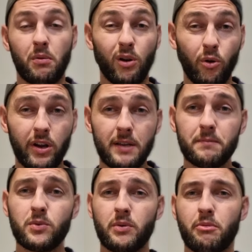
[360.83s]
Cleary,
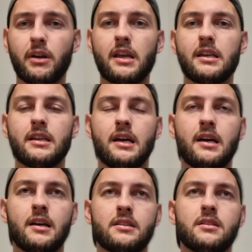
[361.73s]
do we bring in
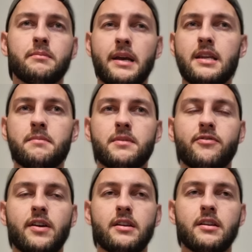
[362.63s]
a medium
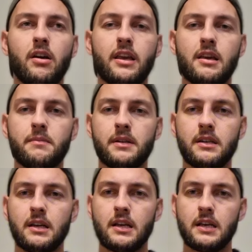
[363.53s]
defender like him?
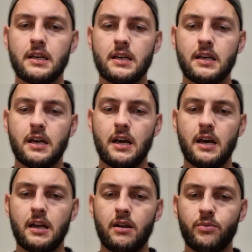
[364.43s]

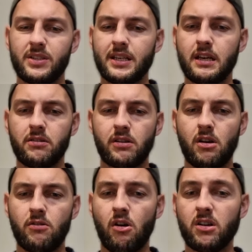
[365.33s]
And we sit here and
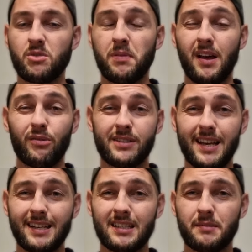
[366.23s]
go, right, you play on
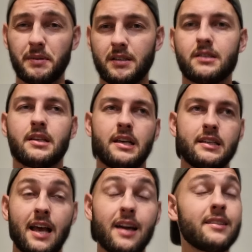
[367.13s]
Tex, because
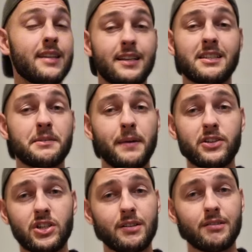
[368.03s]
he's had Tex's
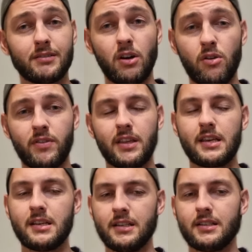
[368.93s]
measure over the
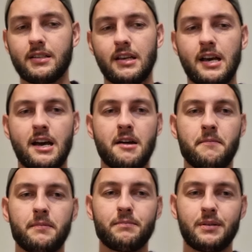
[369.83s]
years,
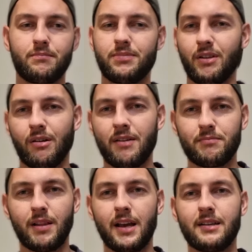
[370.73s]
but
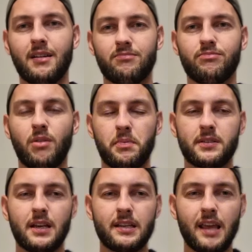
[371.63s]
haven't played a proper
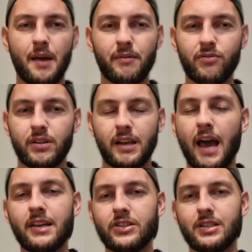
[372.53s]
senior game of footy in
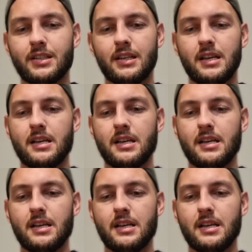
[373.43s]
ages.